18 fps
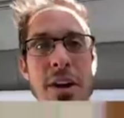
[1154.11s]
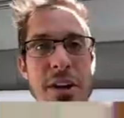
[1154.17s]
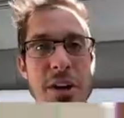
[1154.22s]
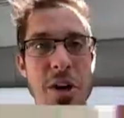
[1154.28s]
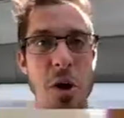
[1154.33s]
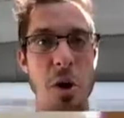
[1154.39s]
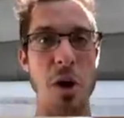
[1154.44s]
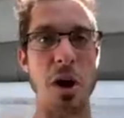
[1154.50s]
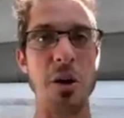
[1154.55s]

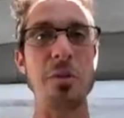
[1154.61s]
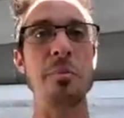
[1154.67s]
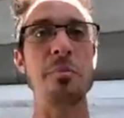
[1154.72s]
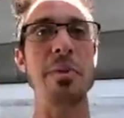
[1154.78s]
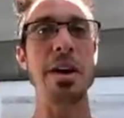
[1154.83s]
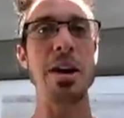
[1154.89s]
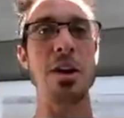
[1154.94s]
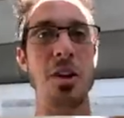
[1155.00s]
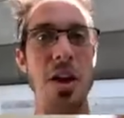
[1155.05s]
you know, on the
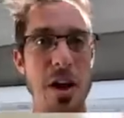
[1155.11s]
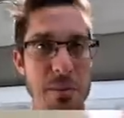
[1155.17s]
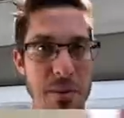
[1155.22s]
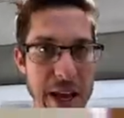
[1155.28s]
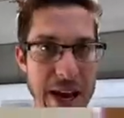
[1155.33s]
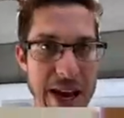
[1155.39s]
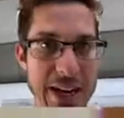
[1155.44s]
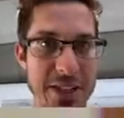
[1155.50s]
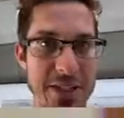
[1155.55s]
BLM
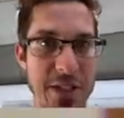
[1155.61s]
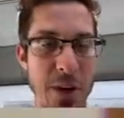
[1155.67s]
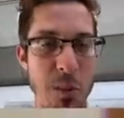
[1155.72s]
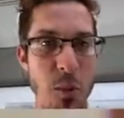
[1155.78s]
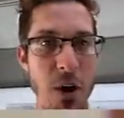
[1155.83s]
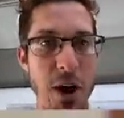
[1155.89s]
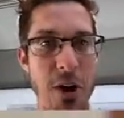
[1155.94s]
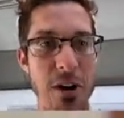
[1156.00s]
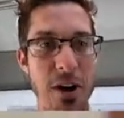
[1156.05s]
land
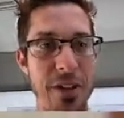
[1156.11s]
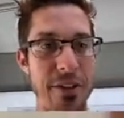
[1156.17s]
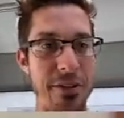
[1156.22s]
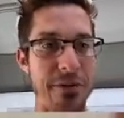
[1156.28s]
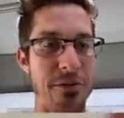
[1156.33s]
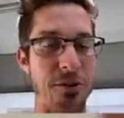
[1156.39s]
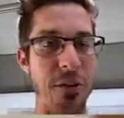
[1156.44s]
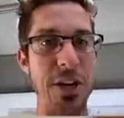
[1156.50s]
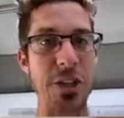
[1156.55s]
somewhere and the
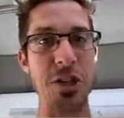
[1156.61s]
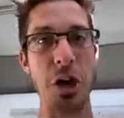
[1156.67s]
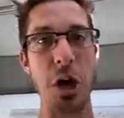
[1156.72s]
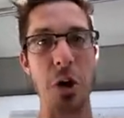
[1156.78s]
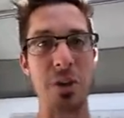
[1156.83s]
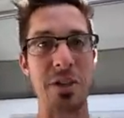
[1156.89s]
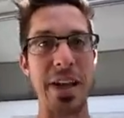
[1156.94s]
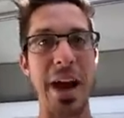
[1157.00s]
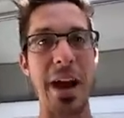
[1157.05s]
fridge
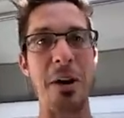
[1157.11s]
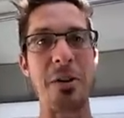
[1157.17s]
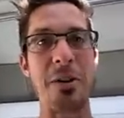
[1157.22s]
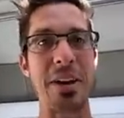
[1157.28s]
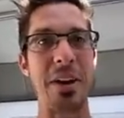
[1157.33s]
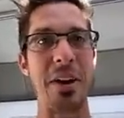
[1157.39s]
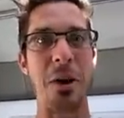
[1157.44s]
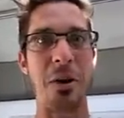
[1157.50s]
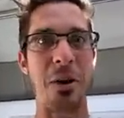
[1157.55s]
goes out,
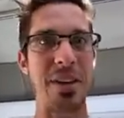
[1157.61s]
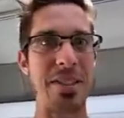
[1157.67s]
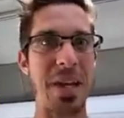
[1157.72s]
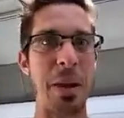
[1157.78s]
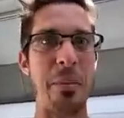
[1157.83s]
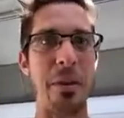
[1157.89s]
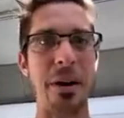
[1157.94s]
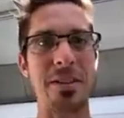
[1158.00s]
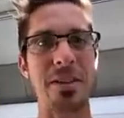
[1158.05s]
you know, because
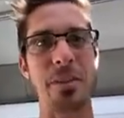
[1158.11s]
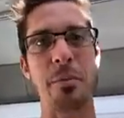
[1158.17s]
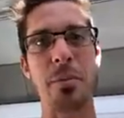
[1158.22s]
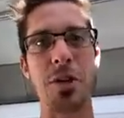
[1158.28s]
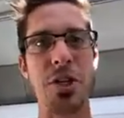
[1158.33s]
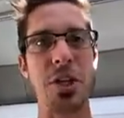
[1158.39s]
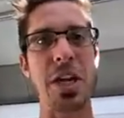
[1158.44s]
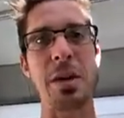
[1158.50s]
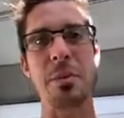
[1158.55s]
I bought something
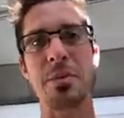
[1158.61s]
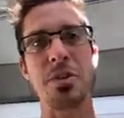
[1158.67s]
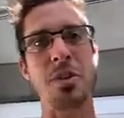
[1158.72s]
cheap.